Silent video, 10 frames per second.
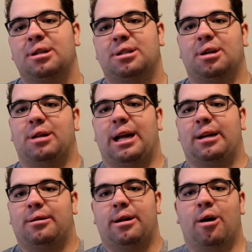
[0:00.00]
So
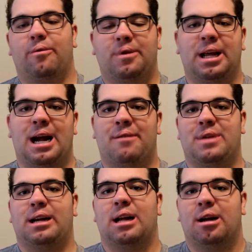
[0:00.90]
like, hopefully they have
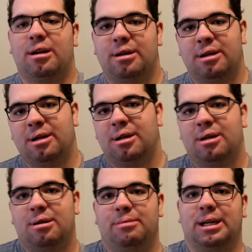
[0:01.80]
that gun,
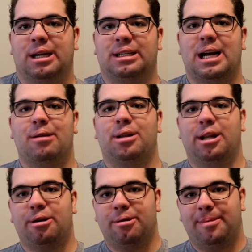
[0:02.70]
because that would
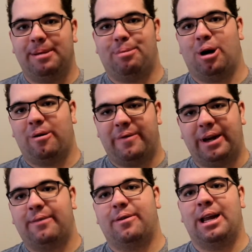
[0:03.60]
literally be
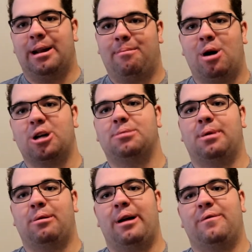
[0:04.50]
perfect in the
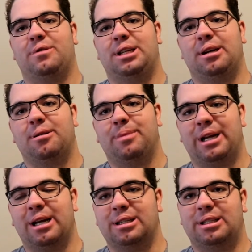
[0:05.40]
marksman rifle tier,
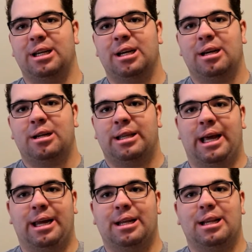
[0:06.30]
because
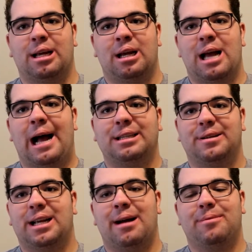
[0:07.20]
they, as
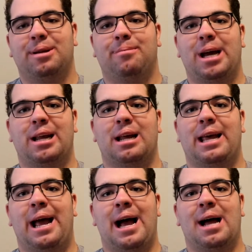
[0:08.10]
of the time of the beta,
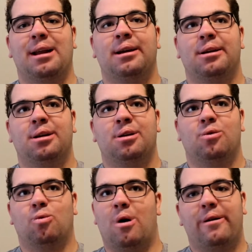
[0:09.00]
they had
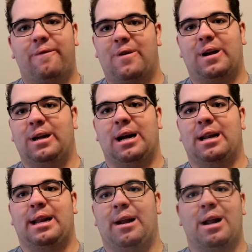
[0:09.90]
one fucking
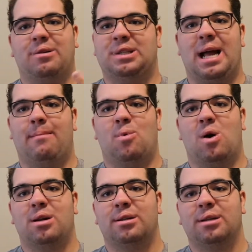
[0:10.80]
gun in there, and that was the
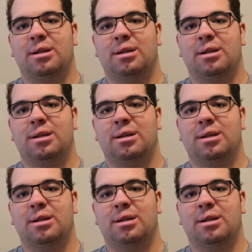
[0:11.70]
M1.